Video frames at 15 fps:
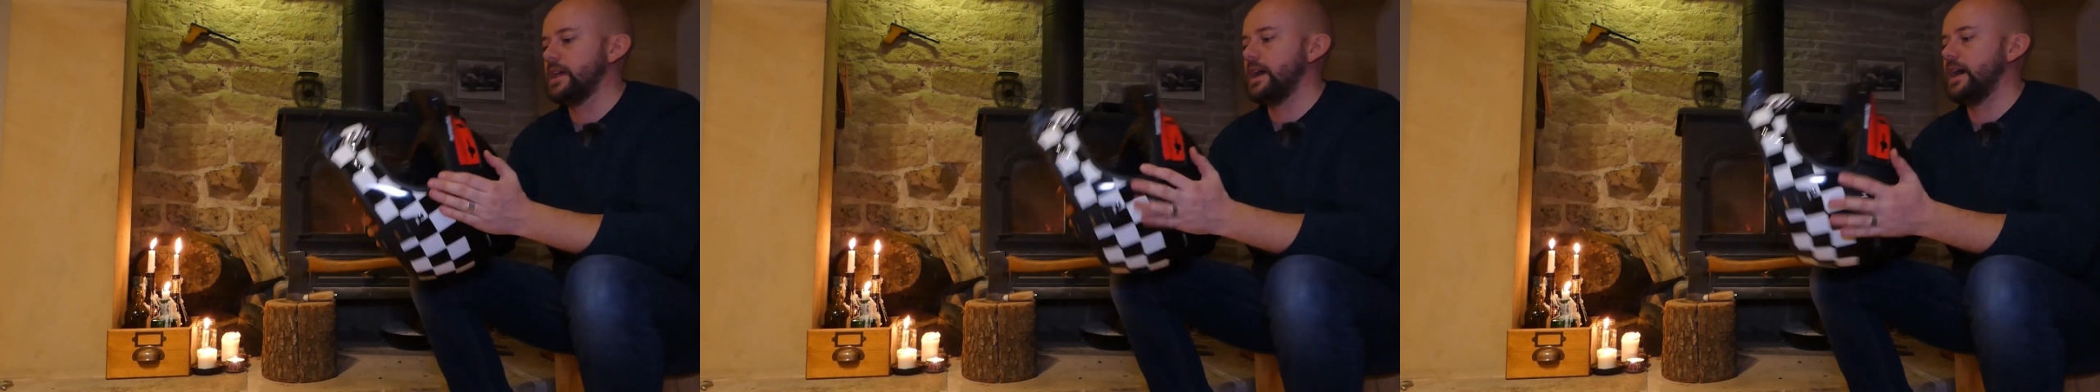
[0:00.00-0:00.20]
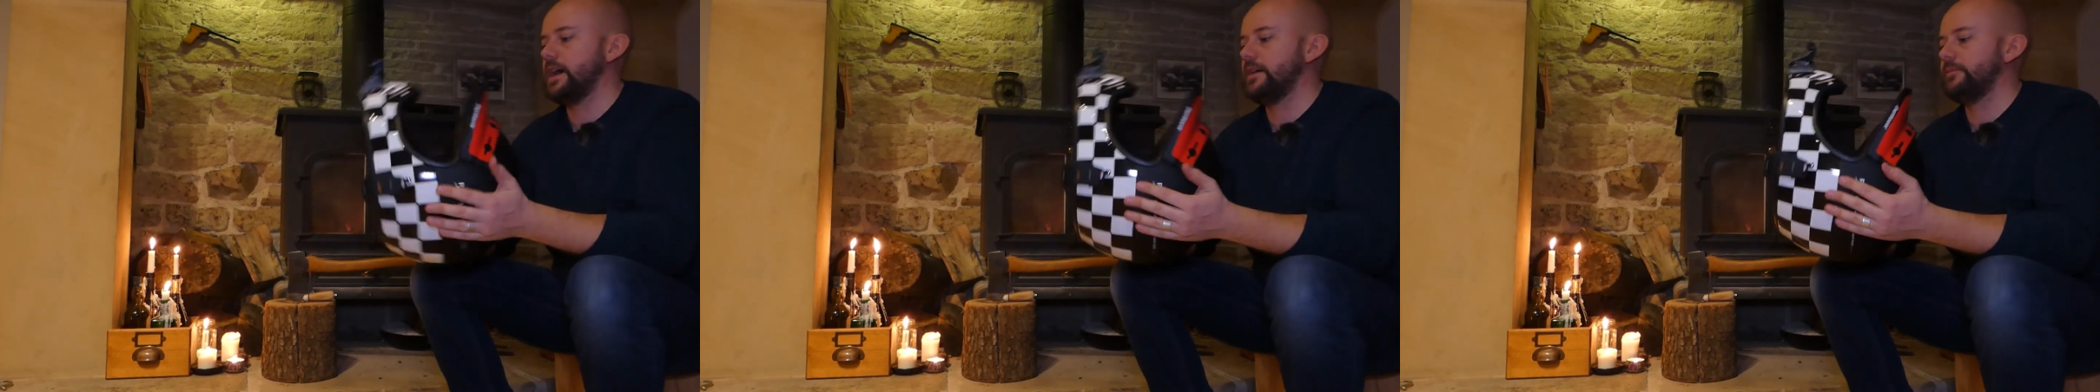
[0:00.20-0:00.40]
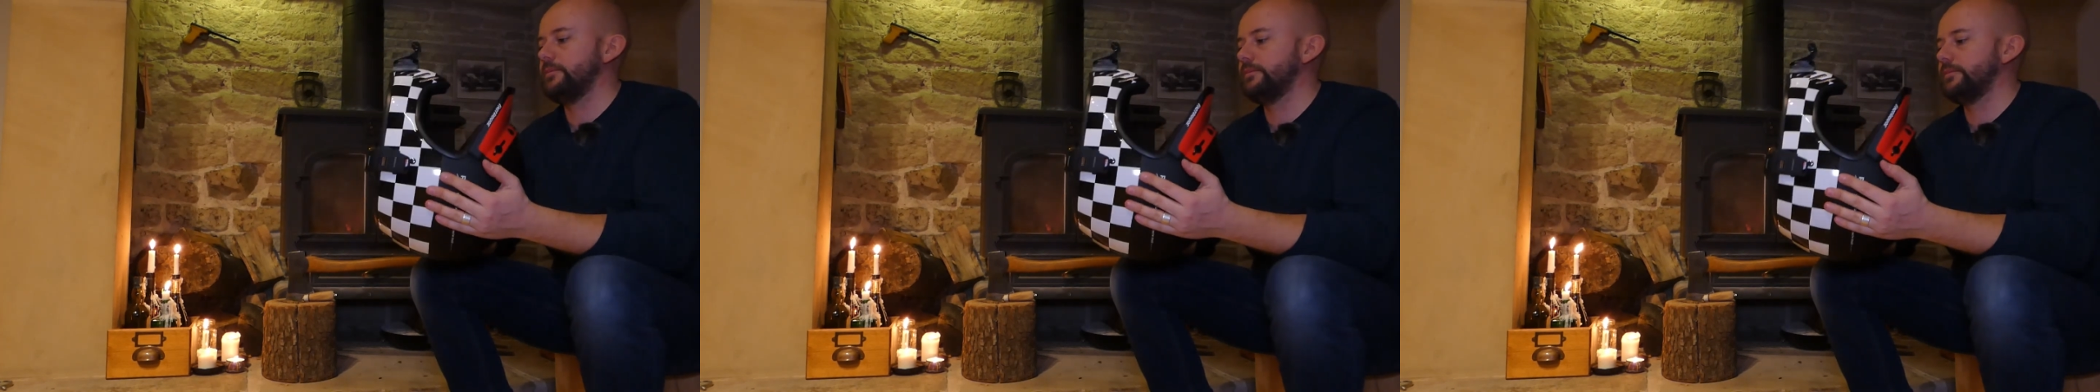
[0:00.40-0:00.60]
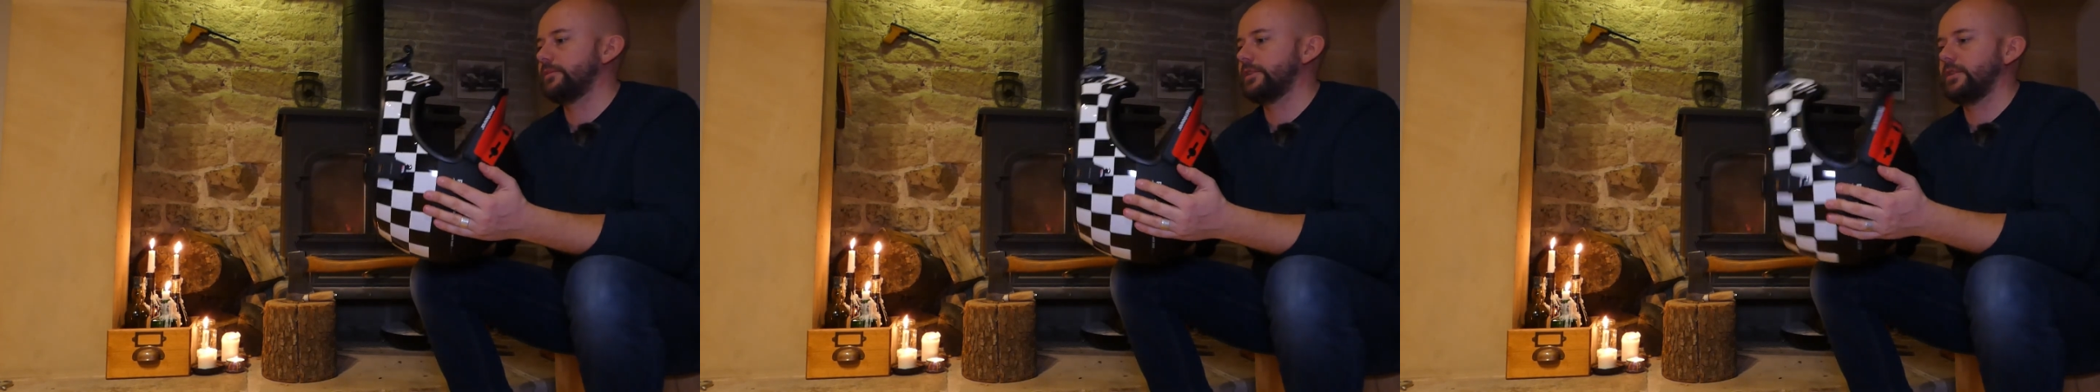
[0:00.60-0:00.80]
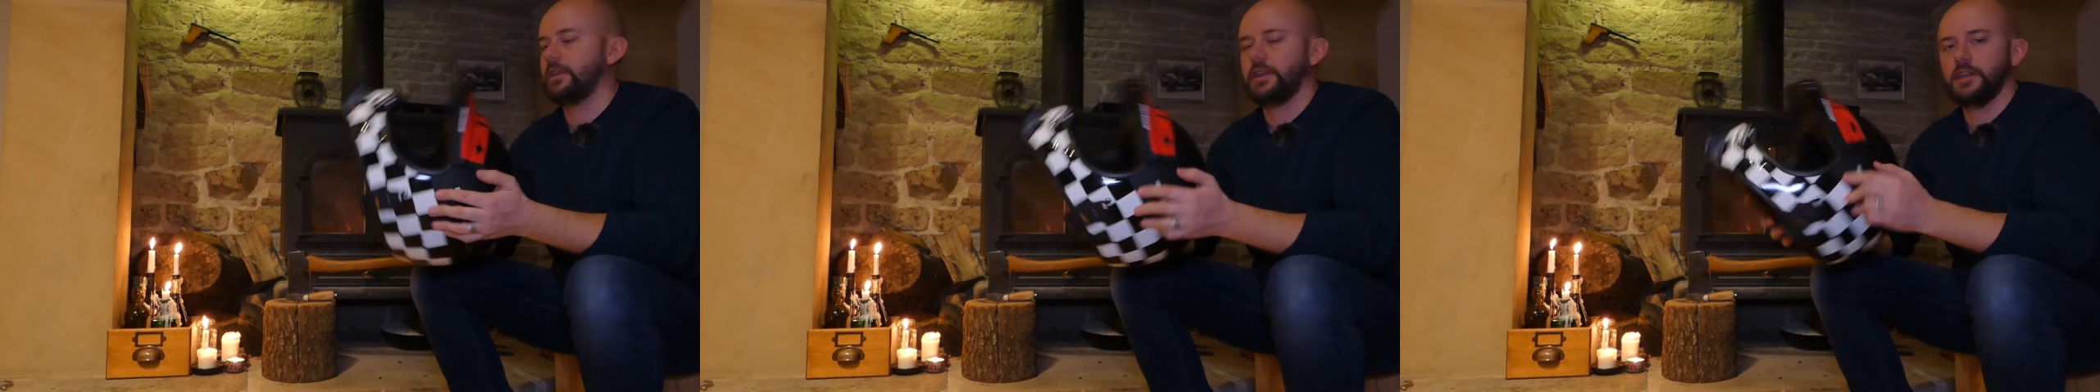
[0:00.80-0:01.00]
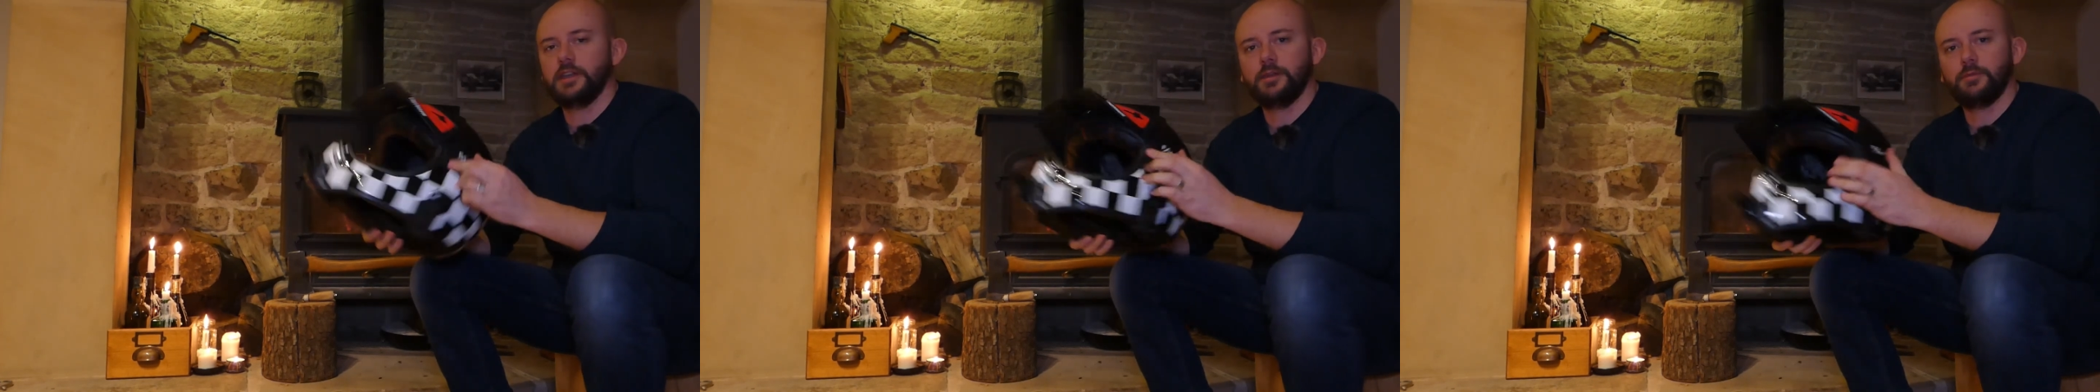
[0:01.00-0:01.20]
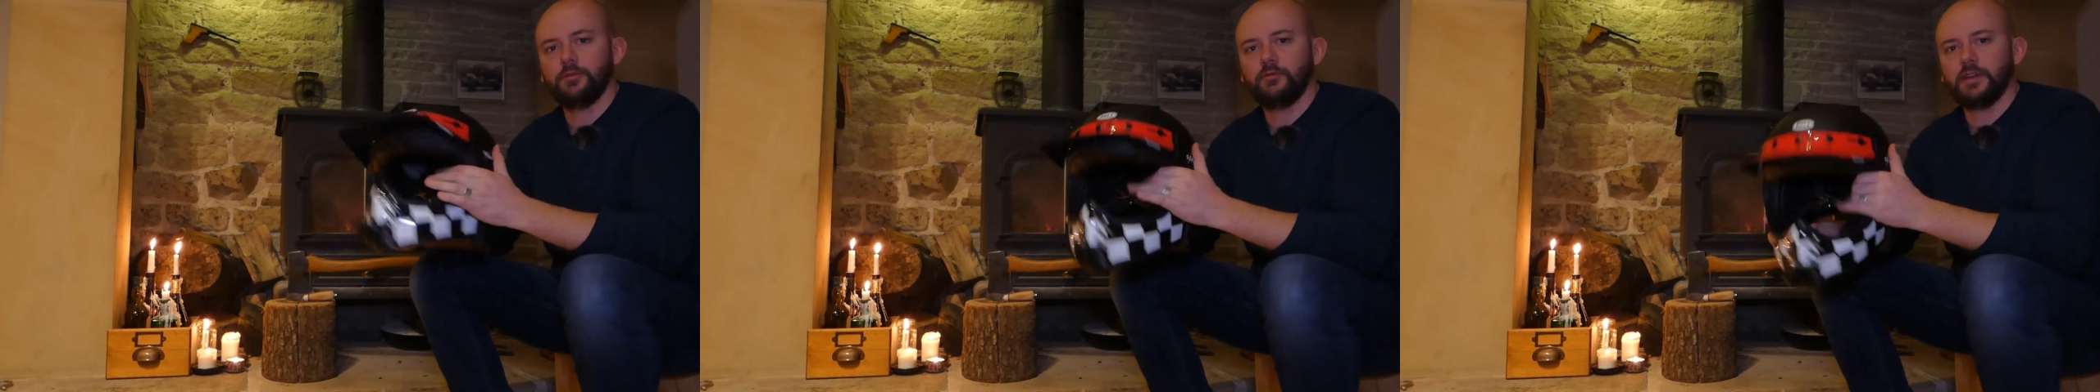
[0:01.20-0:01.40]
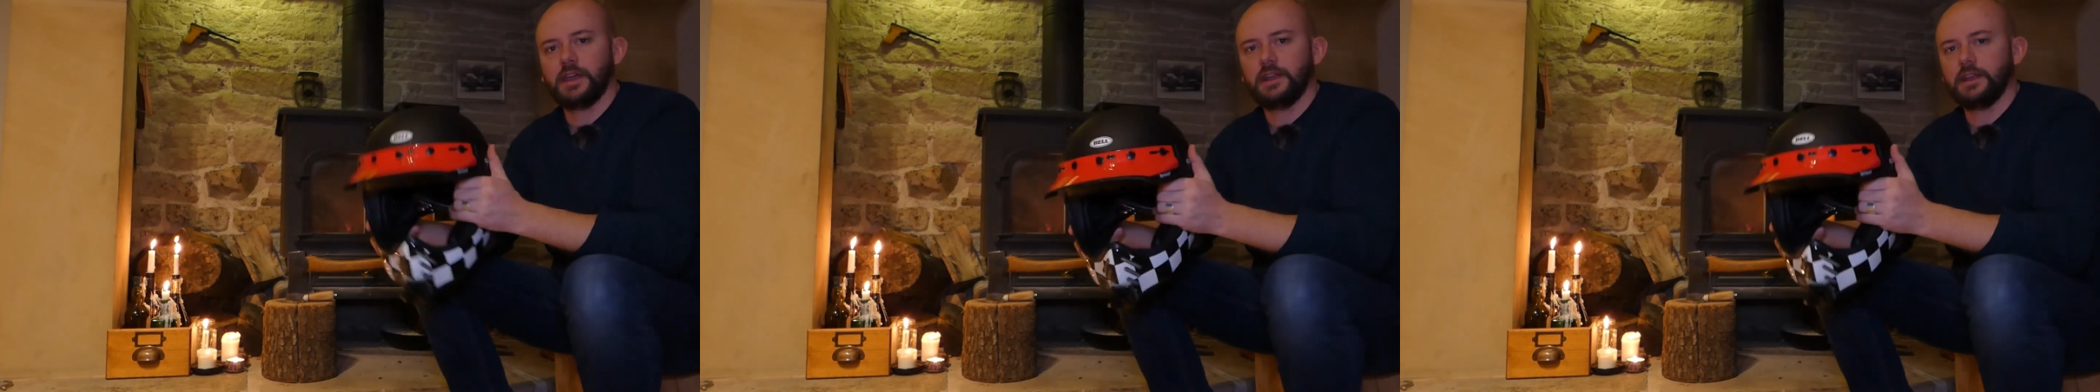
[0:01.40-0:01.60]
So yeah, Urban
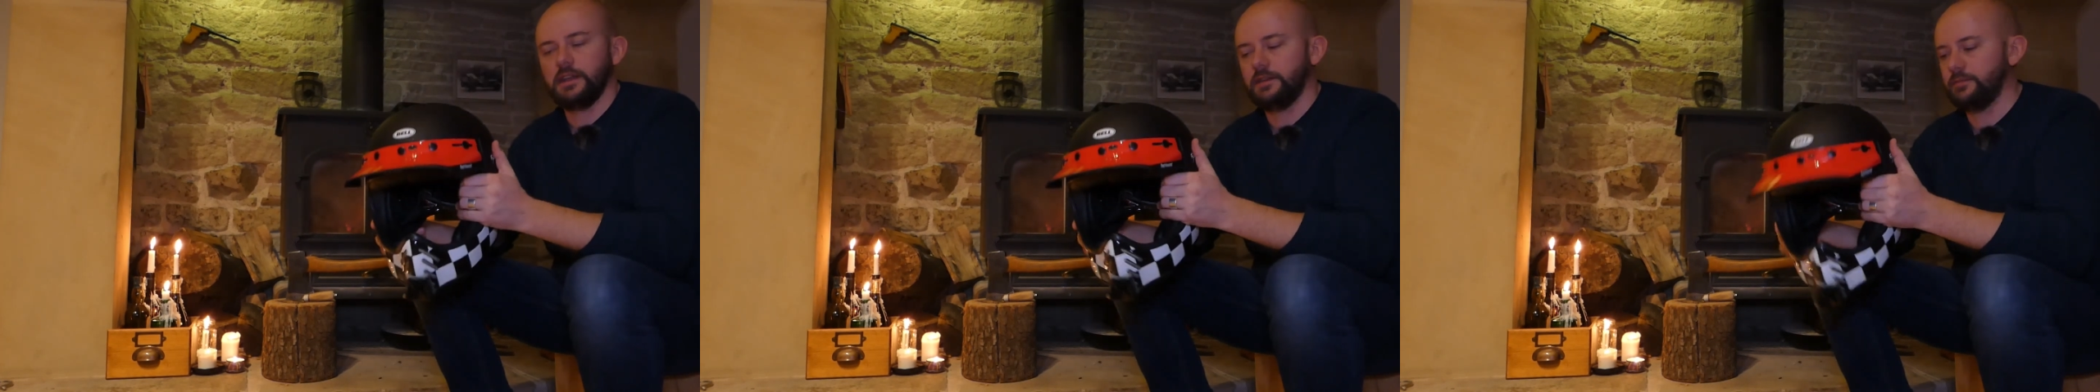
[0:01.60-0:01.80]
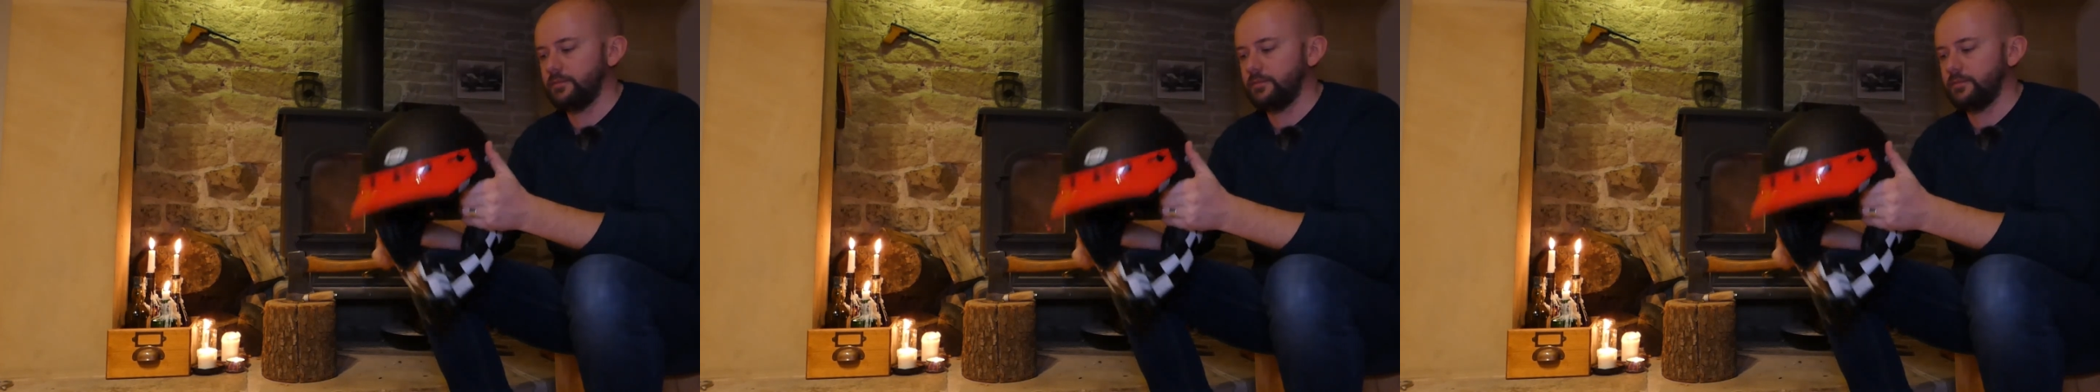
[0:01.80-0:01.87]
Rider,